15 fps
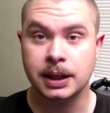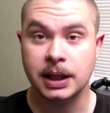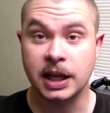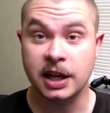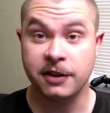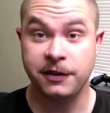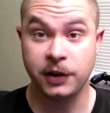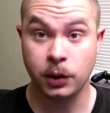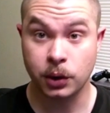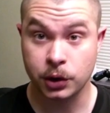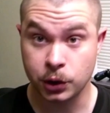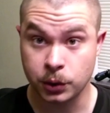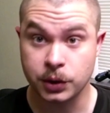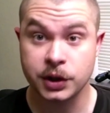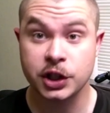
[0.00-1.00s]
if you're
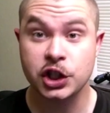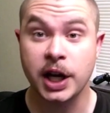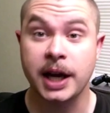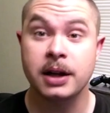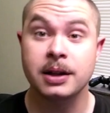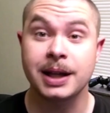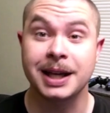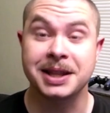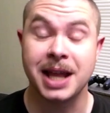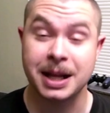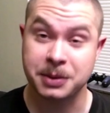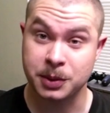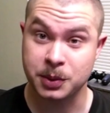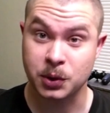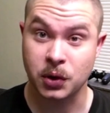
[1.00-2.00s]
new to the channel, hit
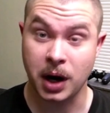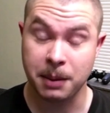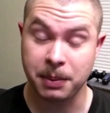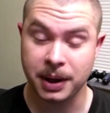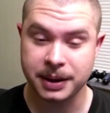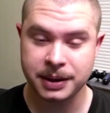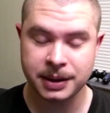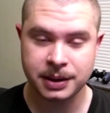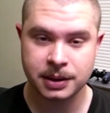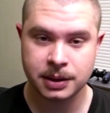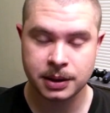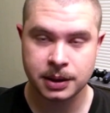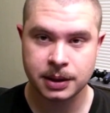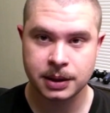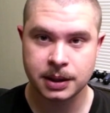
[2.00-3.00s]
that subscribe button.
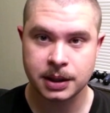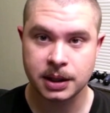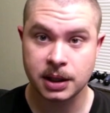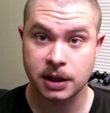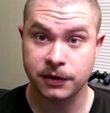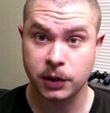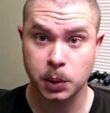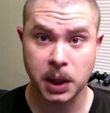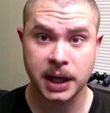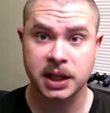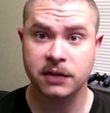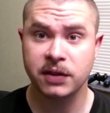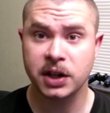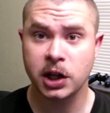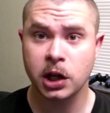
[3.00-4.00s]
If you like
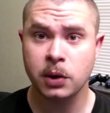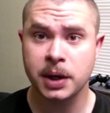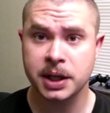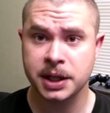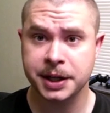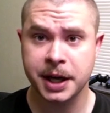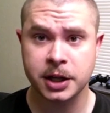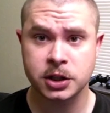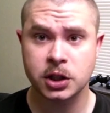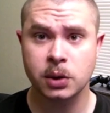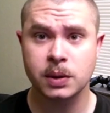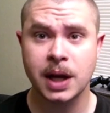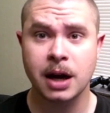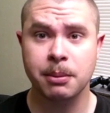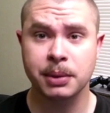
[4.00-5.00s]
the video, indicate
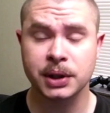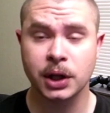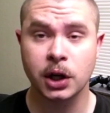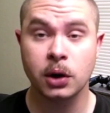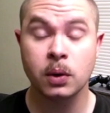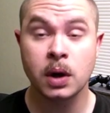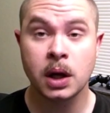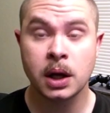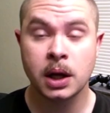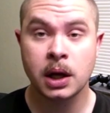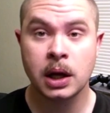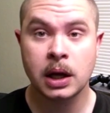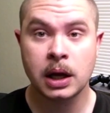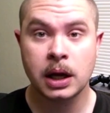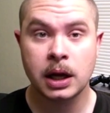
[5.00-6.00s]
so down below.
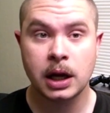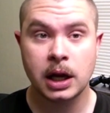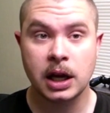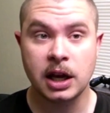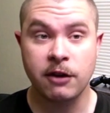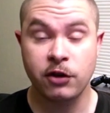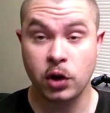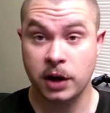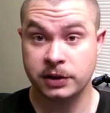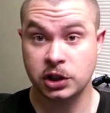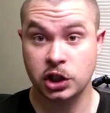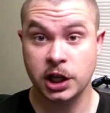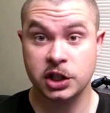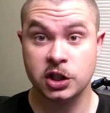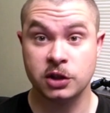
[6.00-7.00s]
If you have
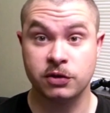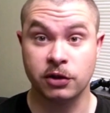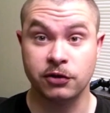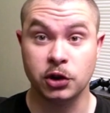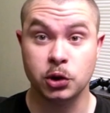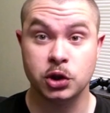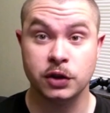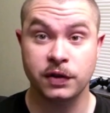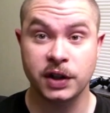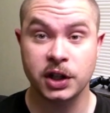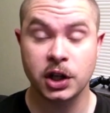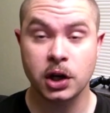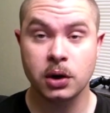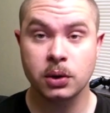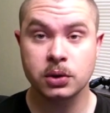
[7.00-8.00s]
suggestions for future
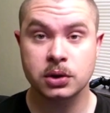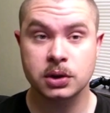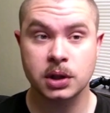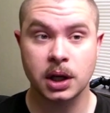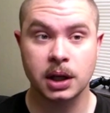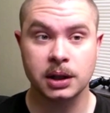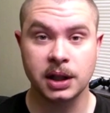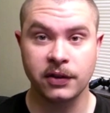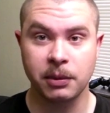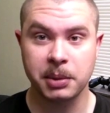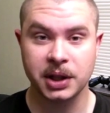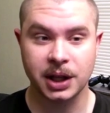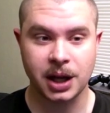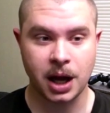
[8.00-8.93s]
videos, leave them in the